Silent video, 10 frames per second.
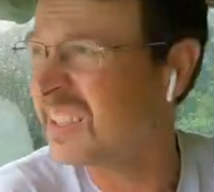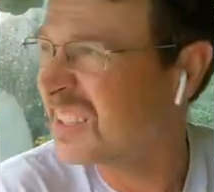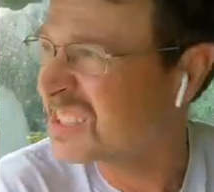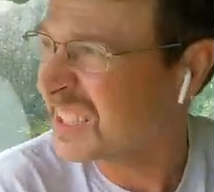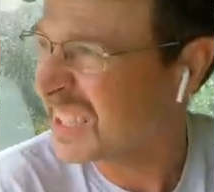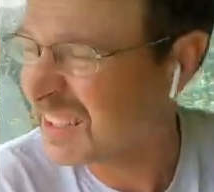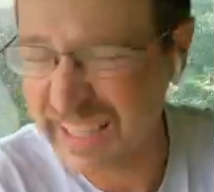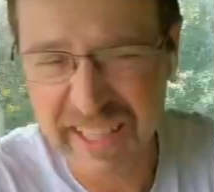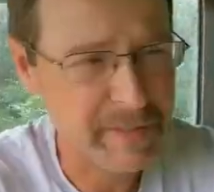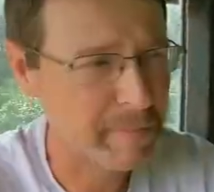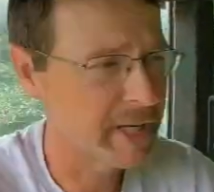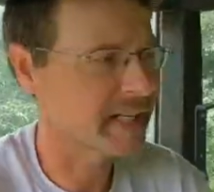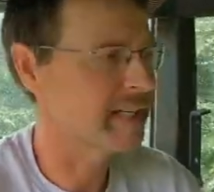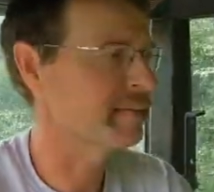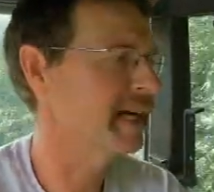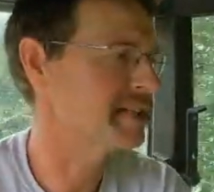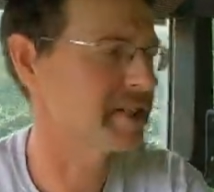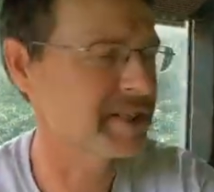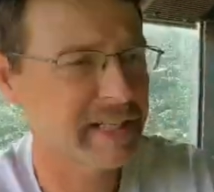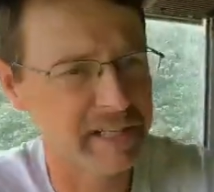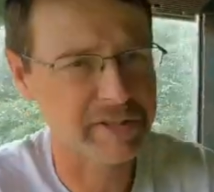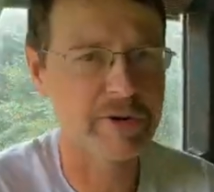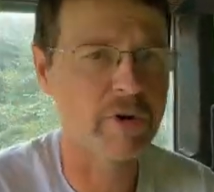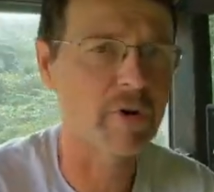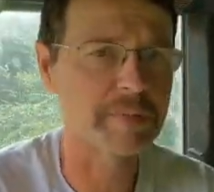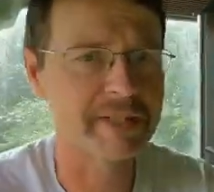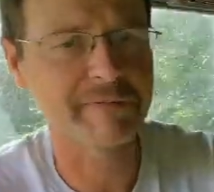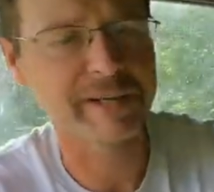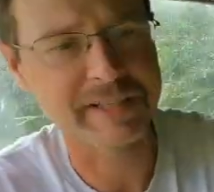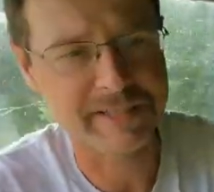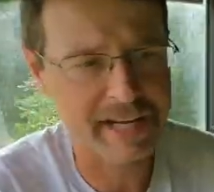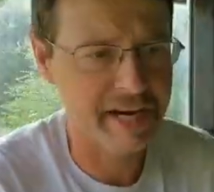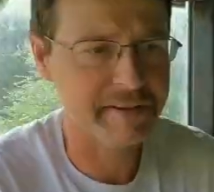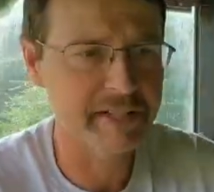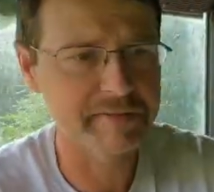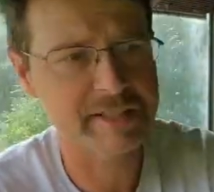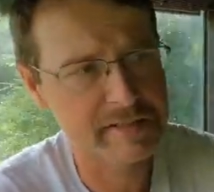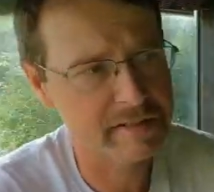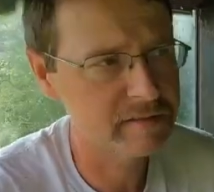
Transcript: Looks like the clouds are breaking up nice. Looks like a storm that went south of us.